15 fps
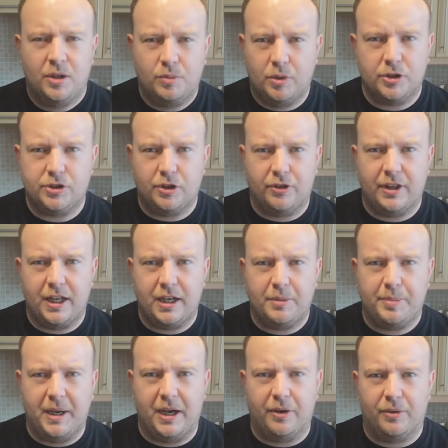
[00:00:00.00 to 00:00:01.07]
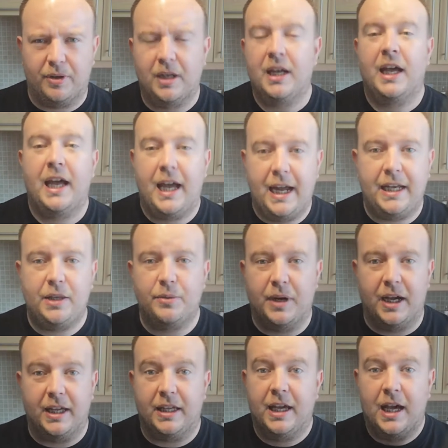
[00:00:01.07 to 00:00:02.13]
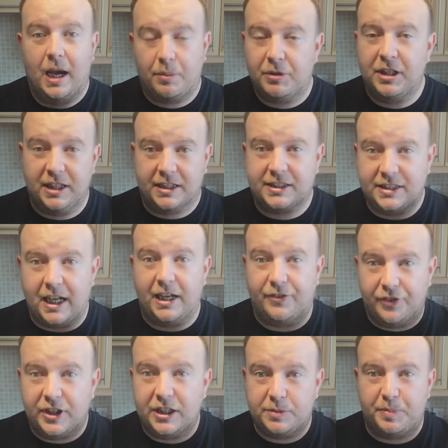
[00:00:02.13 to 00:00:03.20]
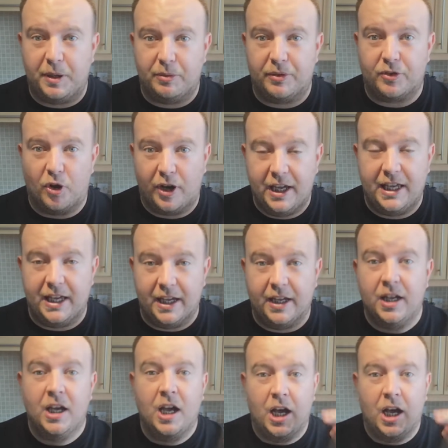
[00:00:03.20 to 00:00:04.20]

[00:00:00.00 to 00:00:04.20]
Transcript: What's all that about? Anyway, I'm really excited for this beer we've got here.